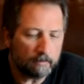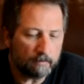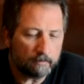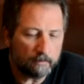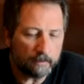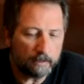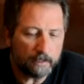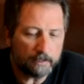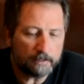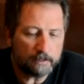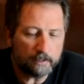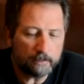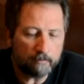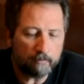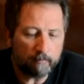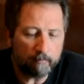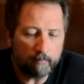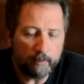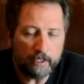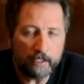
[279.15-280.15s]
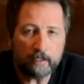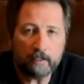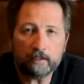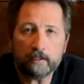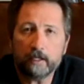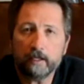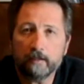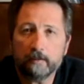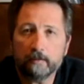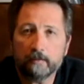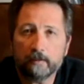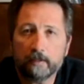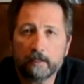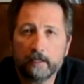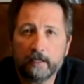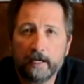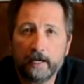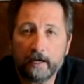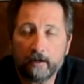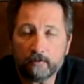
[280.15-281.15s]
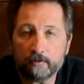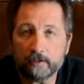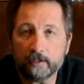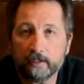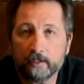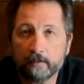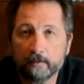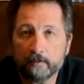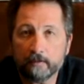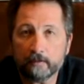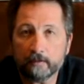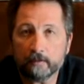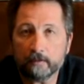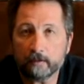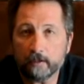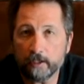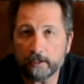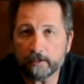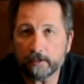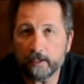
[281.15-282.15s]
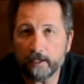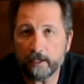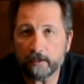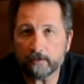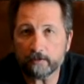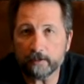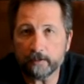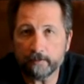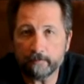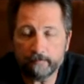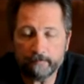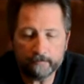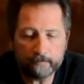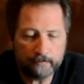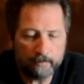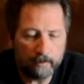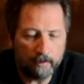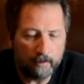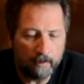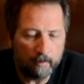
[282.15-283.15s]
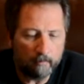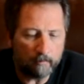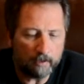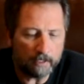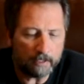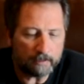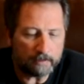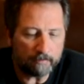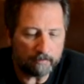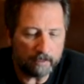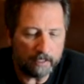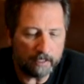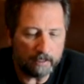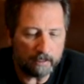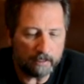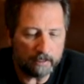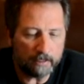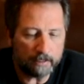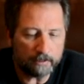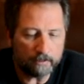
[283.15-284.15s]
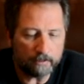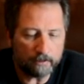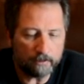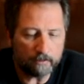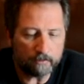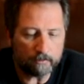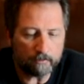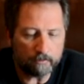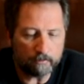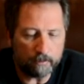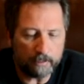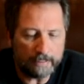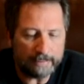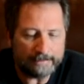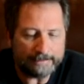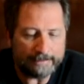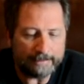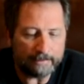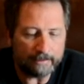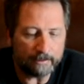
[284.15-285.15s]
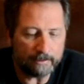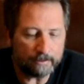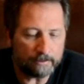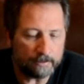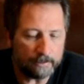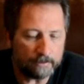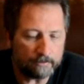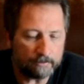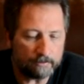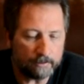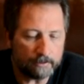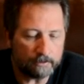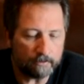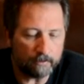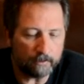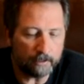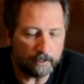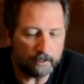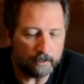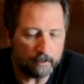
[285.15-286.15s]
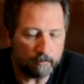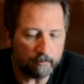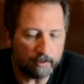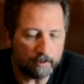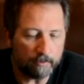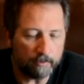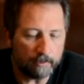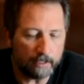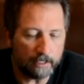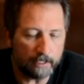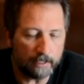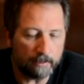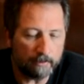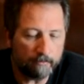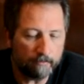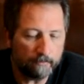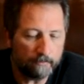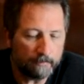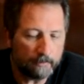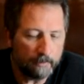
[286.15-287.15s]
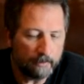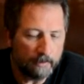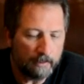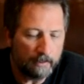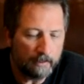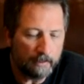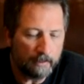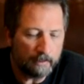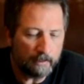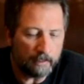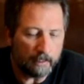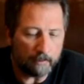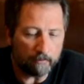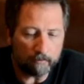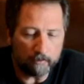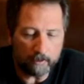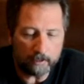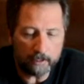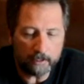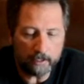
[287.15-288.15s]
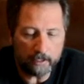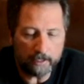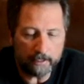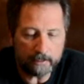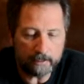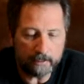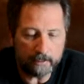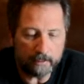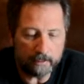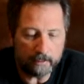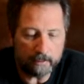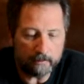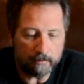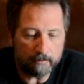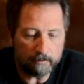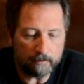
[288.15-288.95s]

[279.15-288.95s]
clutch bell housing, or clutch housing, because I've got a lot of Turtle Racing accessories already on my rig. I really like the